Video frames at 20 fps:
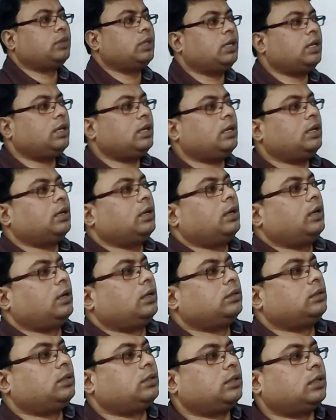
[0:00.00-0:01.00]

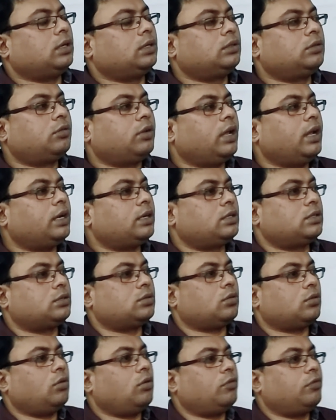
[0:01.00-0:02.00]
the
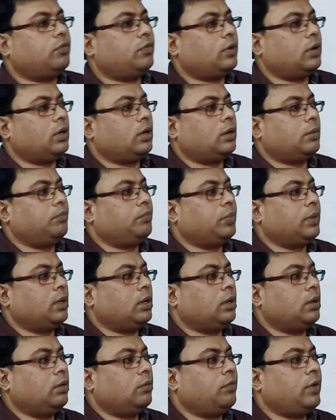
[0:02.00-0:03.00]
traits of
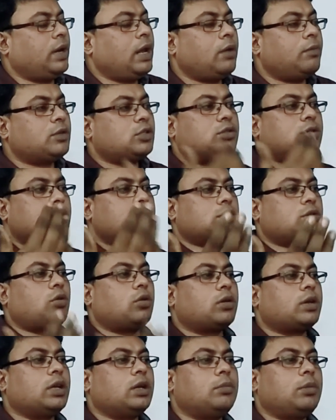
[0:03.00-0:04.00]
when I was just
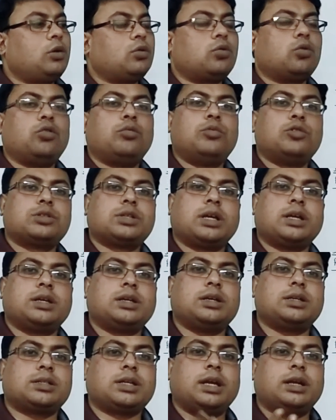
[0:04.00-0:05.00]
talking about
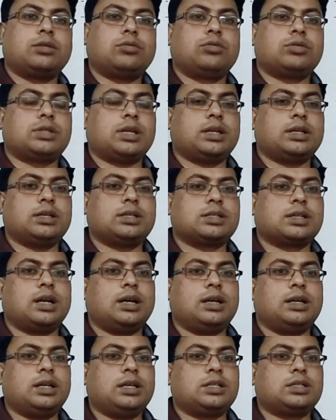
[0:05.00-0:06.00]
homozygous heterozygous
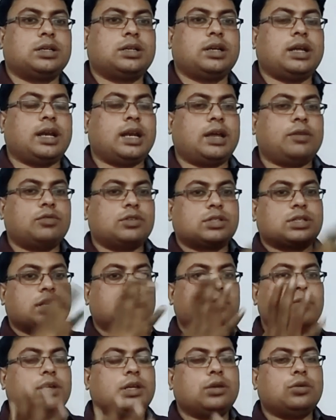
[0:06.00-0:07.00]
condition, and I was
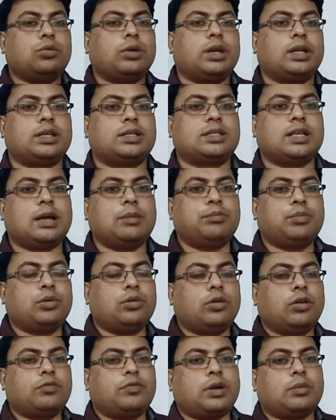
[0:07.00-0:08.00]
giving you an
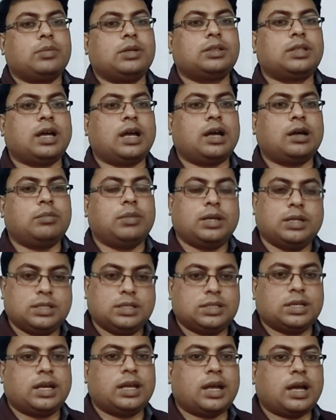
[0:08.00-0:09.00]
example of Amitabh
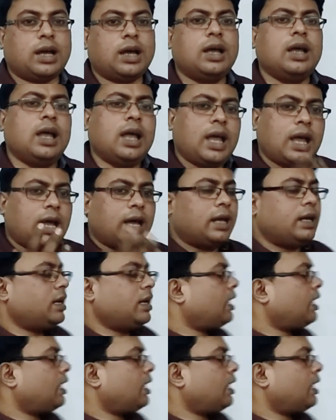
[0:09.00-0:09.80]
and Jaya, and